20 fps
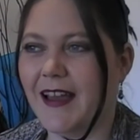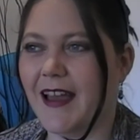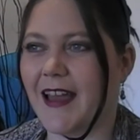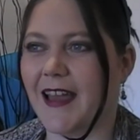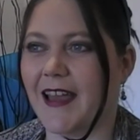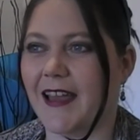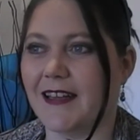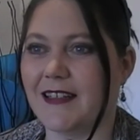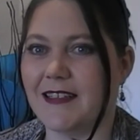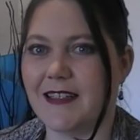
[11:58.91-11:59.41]

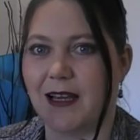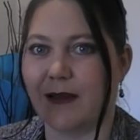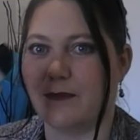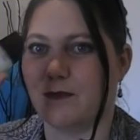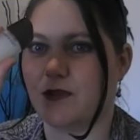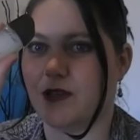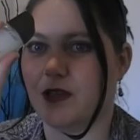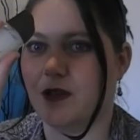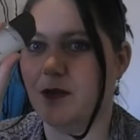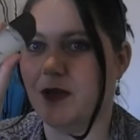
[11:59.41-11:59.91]
And
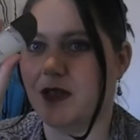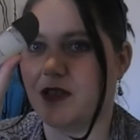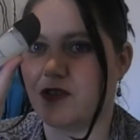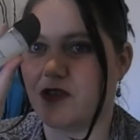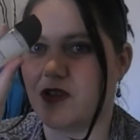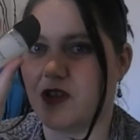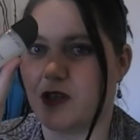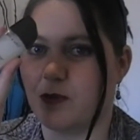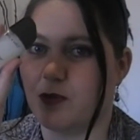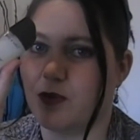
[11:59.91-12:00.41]
so that'd be
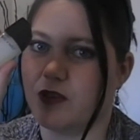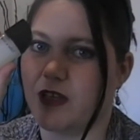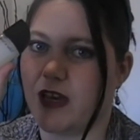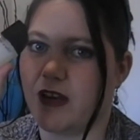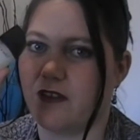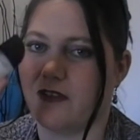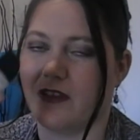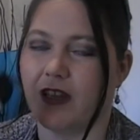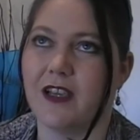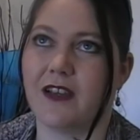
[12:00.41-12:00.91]
interesting to put that
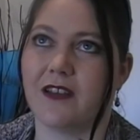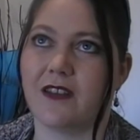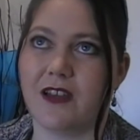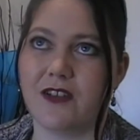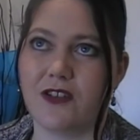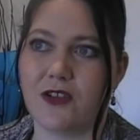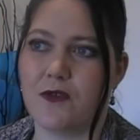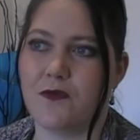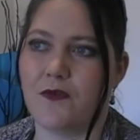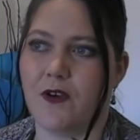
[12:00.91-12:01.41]
on there, because I
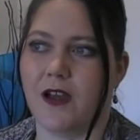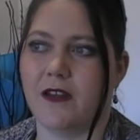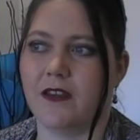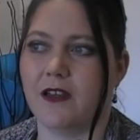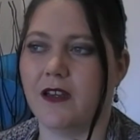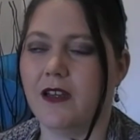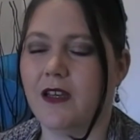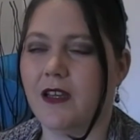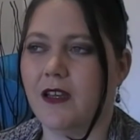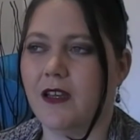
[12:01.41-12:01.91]
do find that